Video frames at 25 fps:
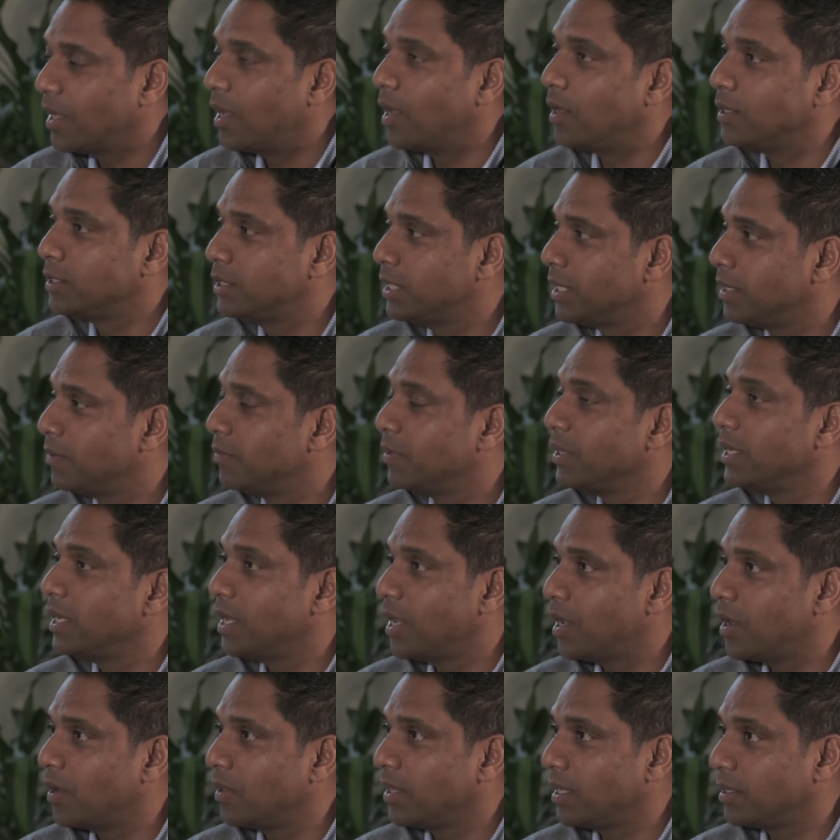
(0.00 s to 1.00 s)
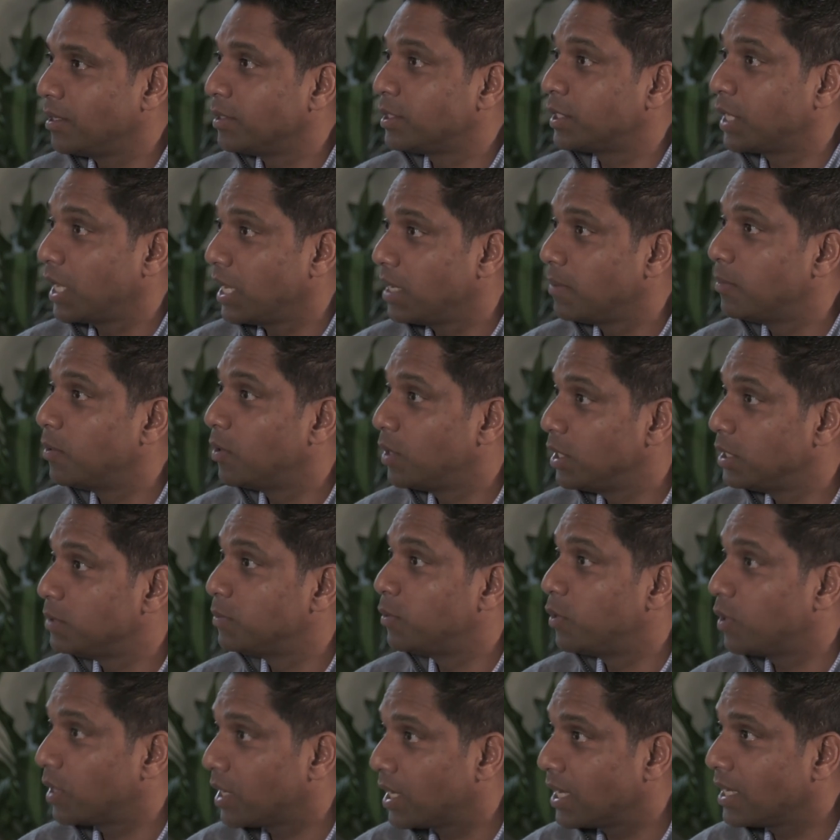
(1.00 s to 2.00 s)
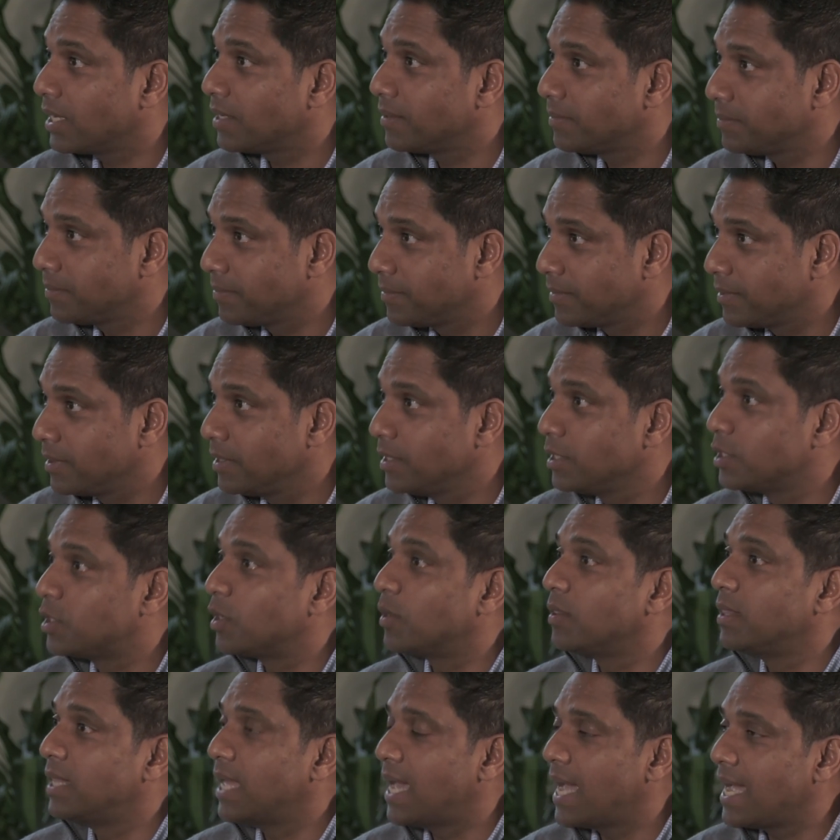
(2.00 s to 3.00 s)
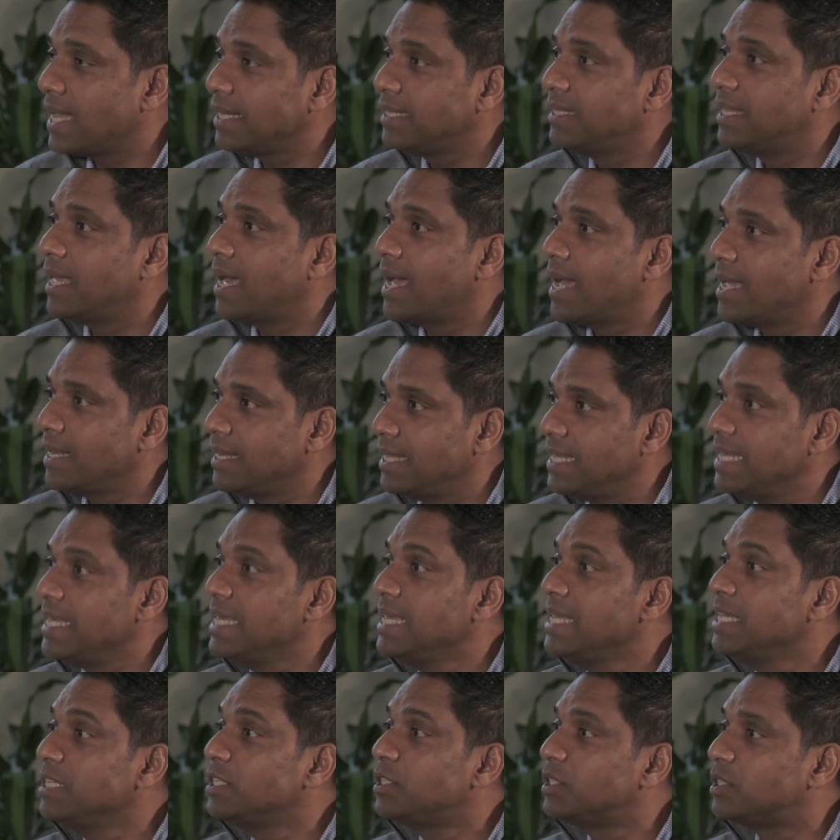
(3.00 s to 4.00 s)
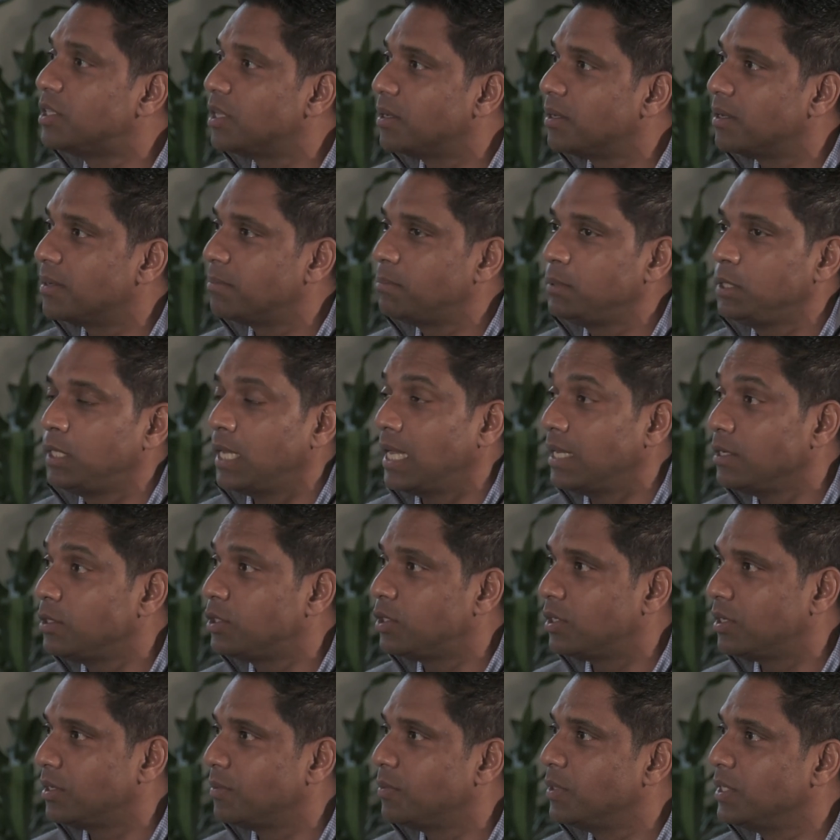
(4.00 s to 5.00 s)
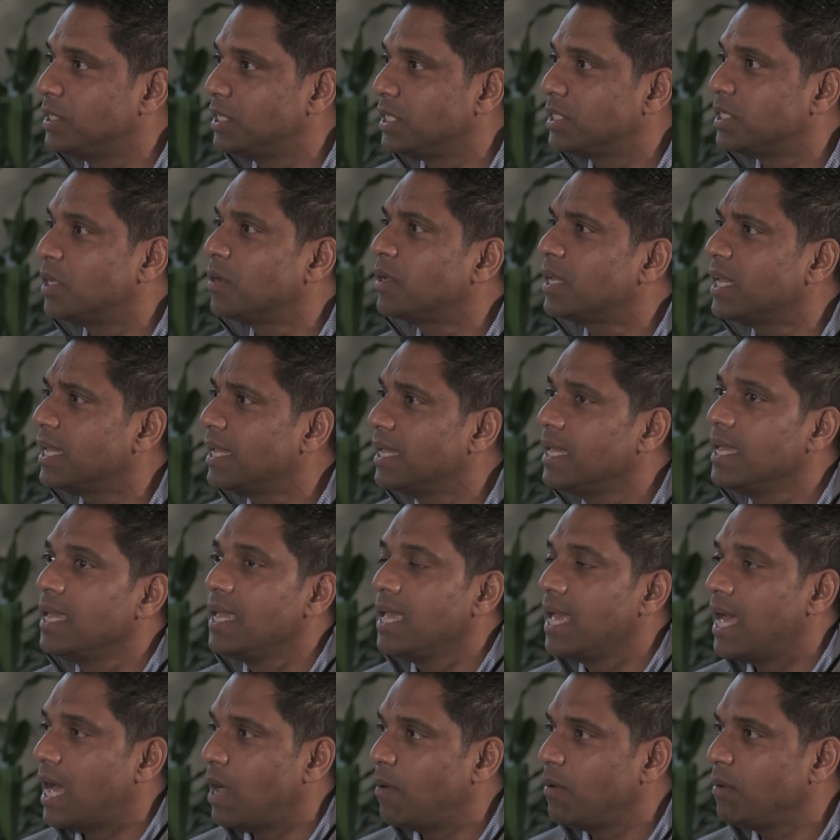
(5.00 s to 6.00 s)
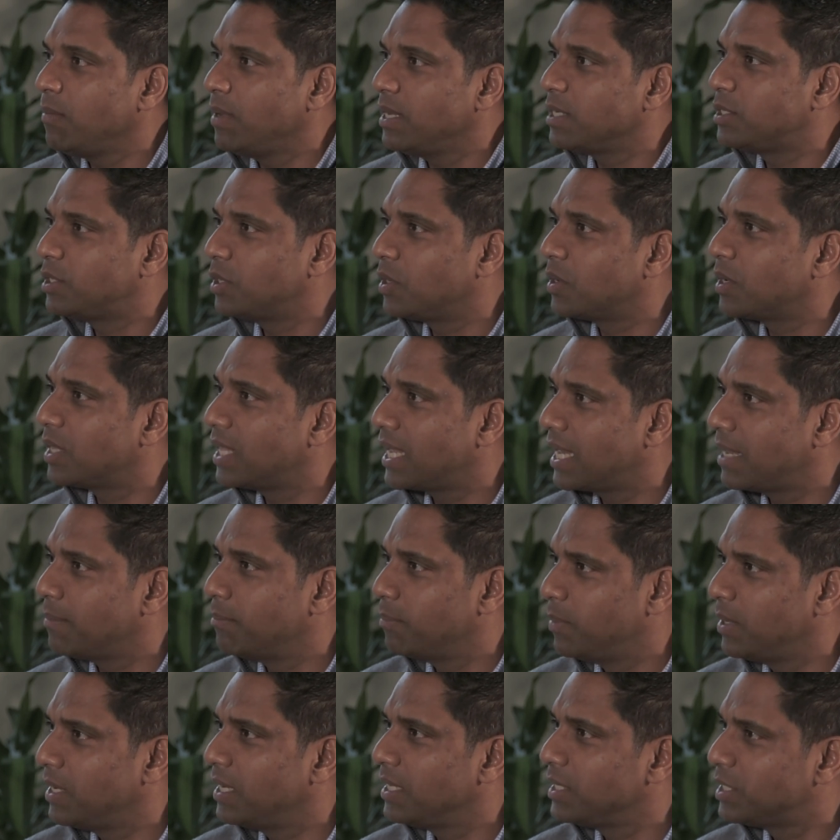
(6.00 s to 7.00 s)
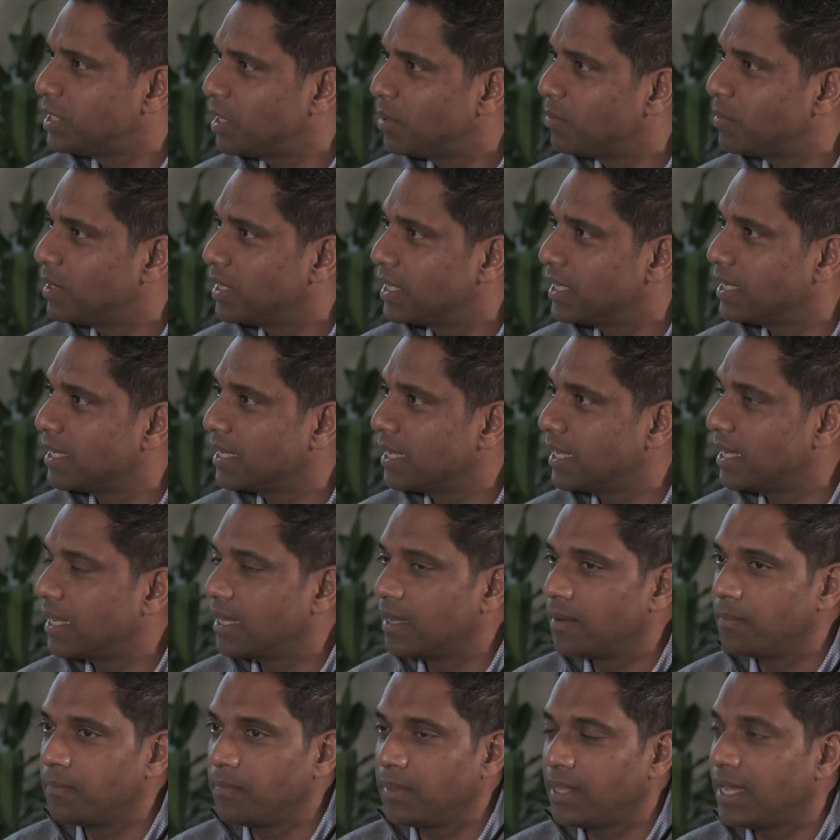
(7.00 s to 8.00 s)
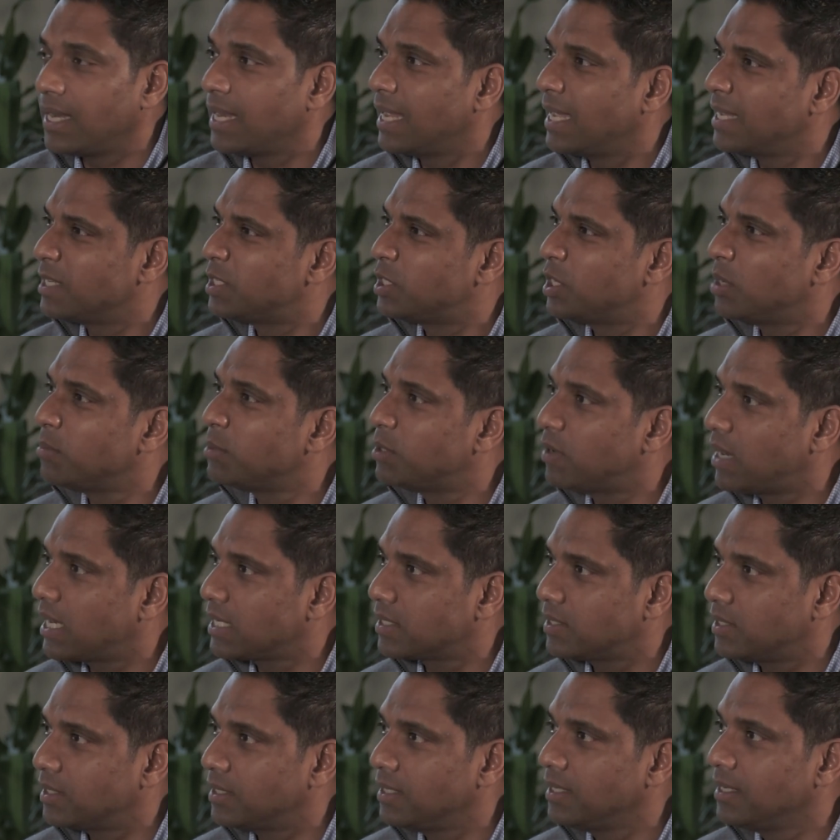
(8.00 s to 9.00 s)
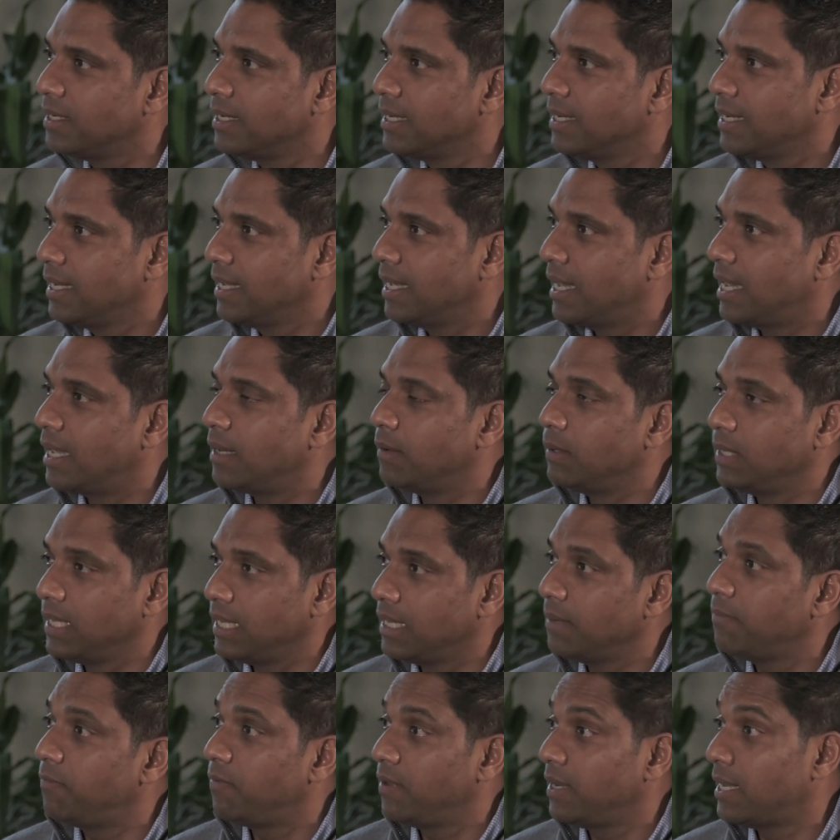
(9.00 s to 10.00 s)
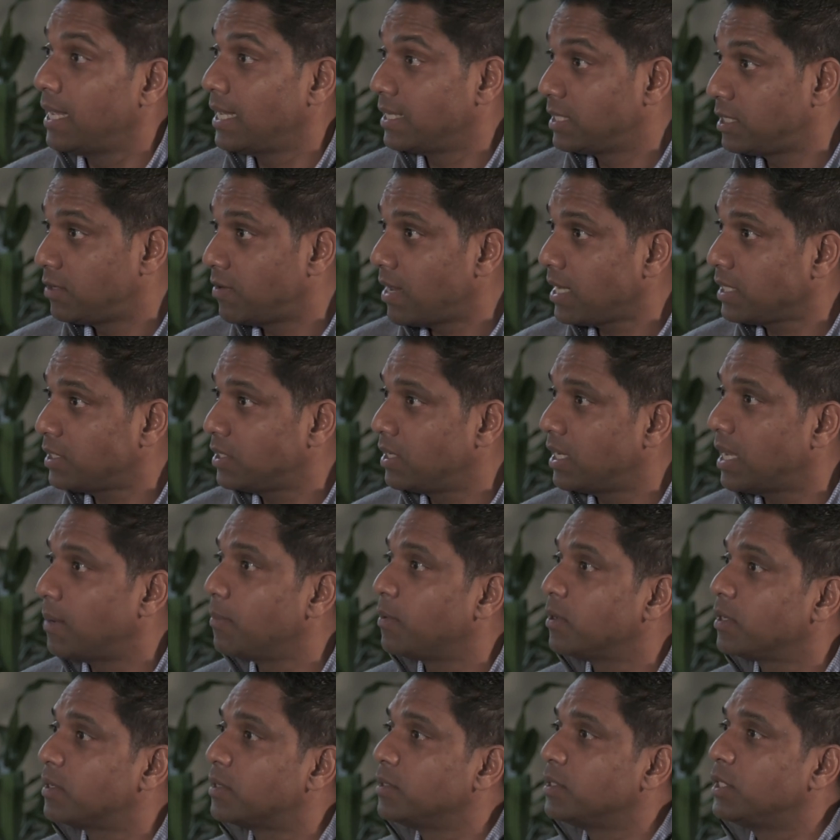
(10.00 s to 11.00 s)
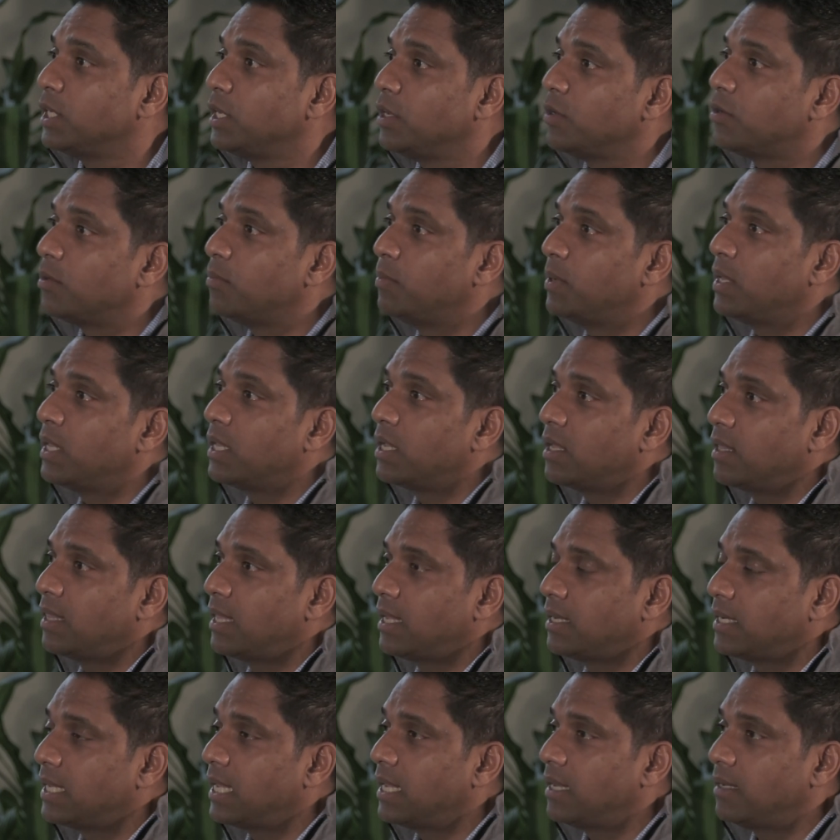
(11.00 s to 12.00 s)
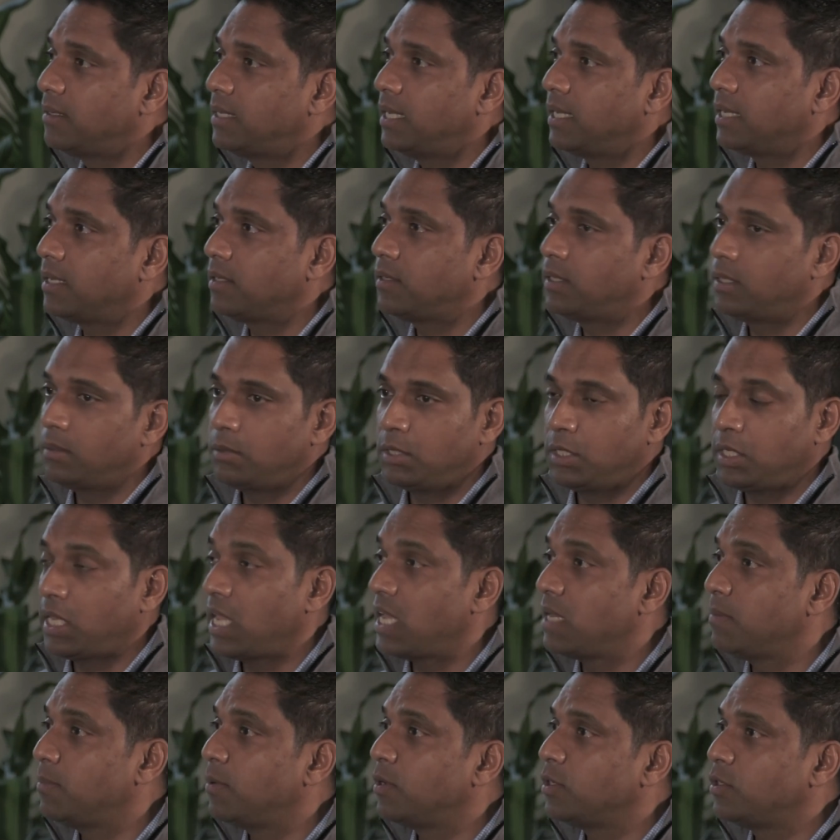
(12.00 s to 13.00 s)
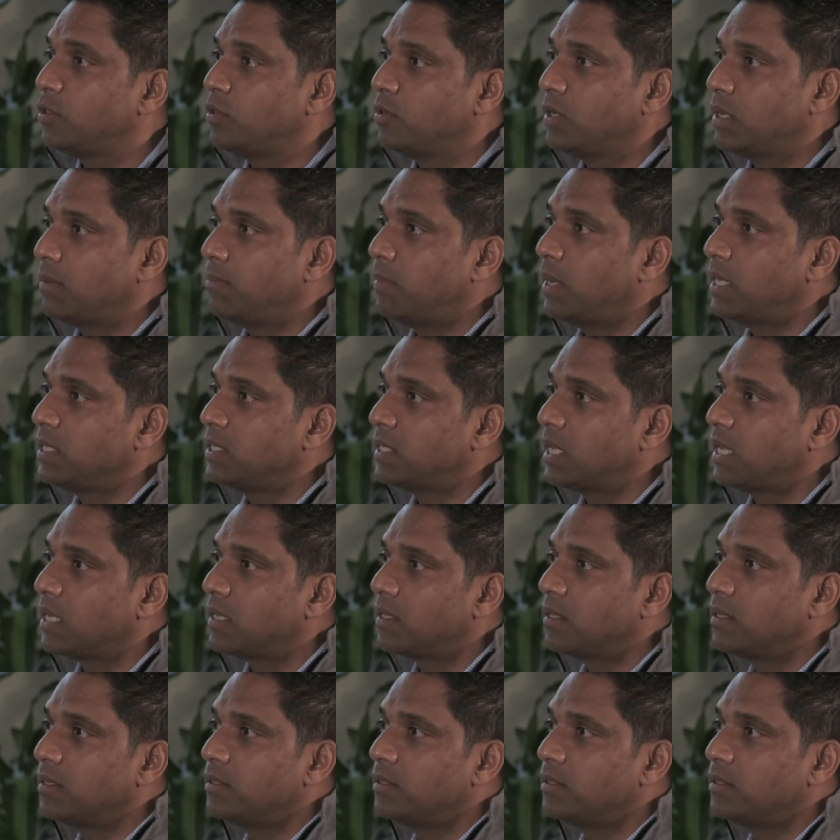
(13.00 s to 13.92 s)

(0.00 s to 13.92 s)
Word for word: until we know that the skateboard is working. So go. that, that eased the tension, which is, okay, I want to make sure that I'm building something um, that has some traction and if it has traction, I'm going to continue to build on that. Get it, take a skateboard to a bicycle